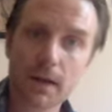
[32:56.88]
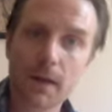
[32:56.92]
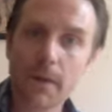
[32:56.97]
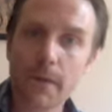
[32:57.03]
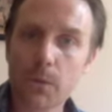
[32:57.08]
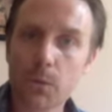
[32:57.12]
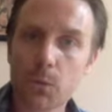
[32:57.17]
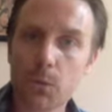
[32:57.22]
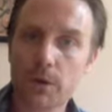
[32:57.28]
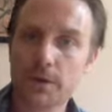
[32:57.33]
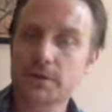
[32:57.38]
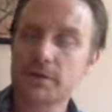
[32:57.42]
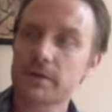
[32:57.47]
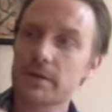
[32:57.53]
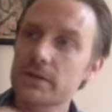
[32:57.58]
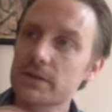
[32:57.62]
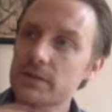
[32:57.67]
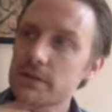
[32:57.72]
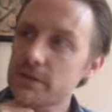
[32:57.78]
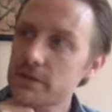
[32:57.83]
which
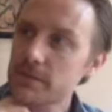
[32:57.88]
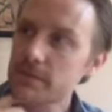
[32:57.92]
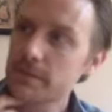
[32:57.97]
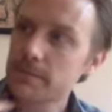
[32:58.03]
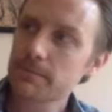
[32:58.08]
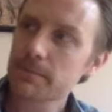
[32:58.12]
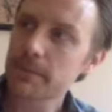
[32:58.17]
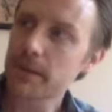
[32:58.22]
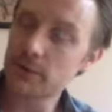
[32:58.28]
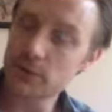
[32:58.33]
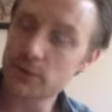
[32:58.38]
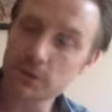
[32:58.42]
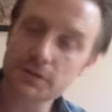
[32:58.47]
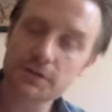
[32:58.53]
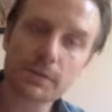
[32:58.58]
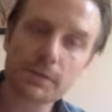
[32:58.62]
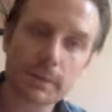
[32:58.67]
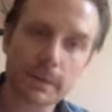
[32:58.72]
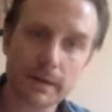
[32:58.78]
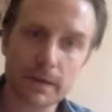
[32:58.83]
is, it used to
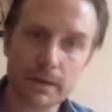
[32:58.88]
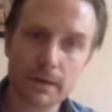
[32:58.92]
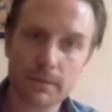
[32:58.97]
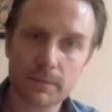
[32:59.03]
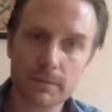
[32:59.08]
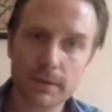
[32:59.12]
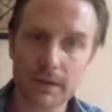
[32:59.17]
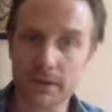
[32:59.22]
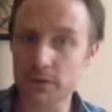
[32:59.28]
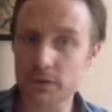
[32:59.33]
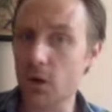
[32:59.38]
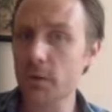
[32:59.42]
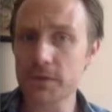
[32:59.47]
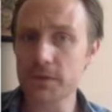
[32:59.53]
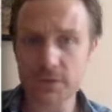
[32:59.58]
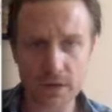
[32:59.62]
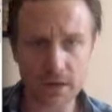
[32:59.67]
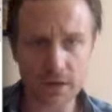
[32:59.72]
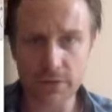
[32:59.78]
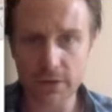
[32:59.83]
be, there's all these
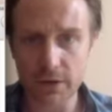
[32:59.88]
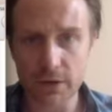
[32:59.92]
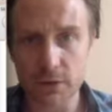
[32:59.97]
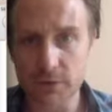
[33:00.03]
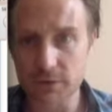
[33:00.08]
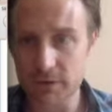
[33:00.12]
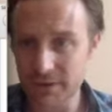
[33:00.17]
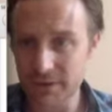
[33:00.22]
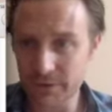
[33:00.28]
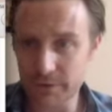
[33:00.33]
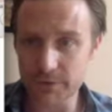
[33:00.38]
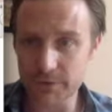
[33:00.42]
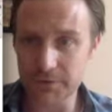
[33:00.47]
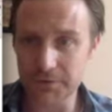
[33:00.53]
great videos on YouTube.